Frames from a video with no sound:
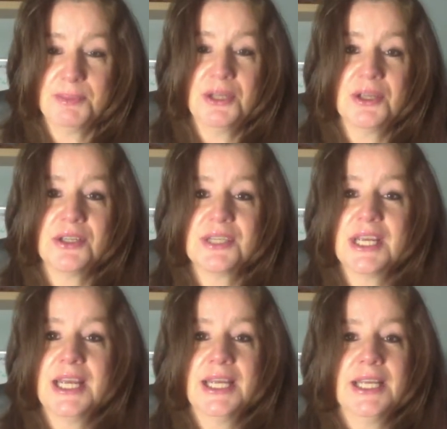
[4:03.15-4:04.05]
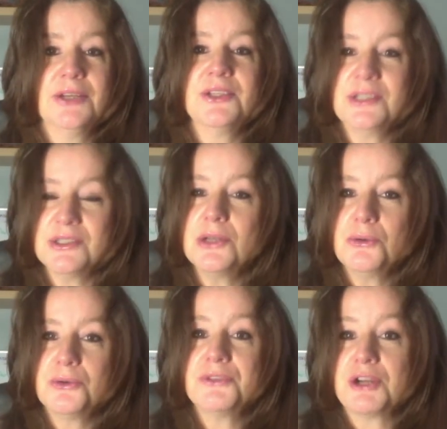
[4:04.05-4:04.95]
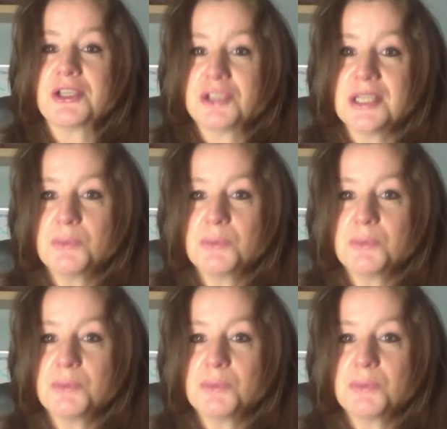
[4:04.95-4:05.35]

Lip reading: Because, this is the law of attraction.